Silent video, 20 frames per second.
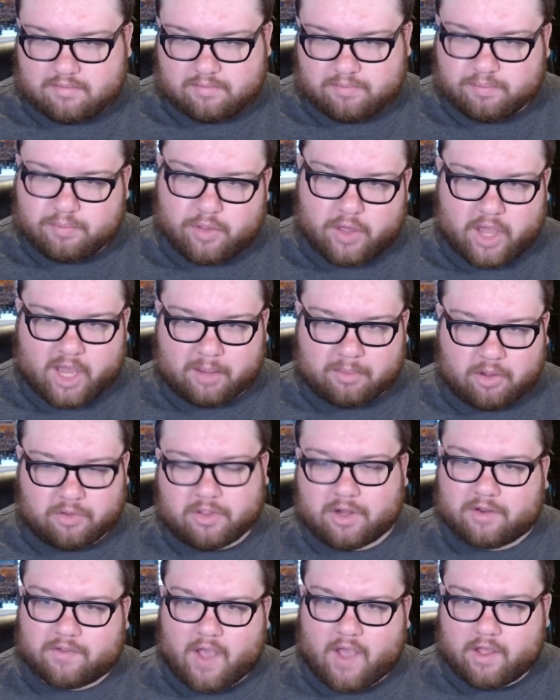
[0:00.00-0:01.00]
thing, built it
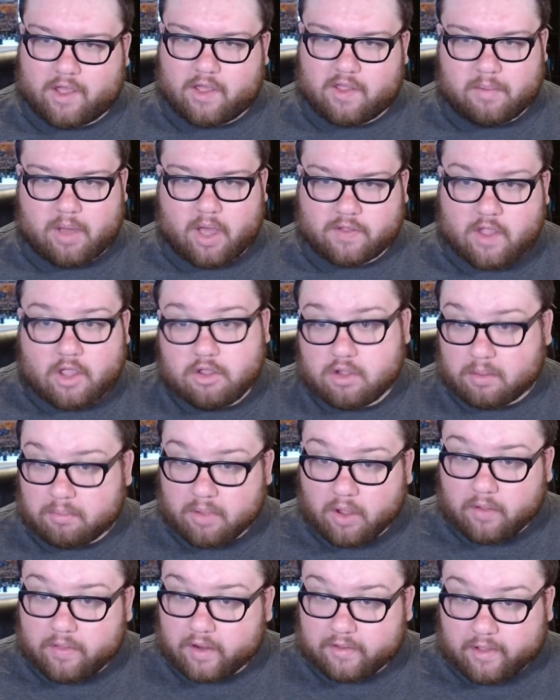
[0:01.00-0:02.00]
exactly like the box. Now you can
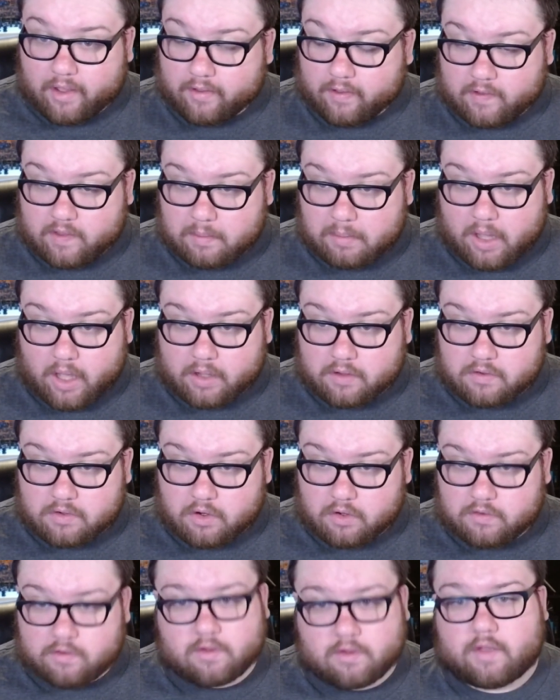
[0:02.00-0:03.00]
build it exactly like the box. So
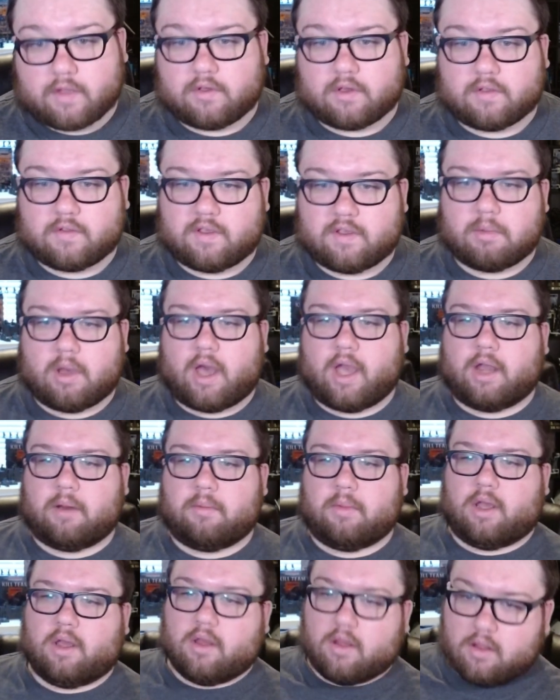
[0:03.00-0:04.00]
as you can see behind me,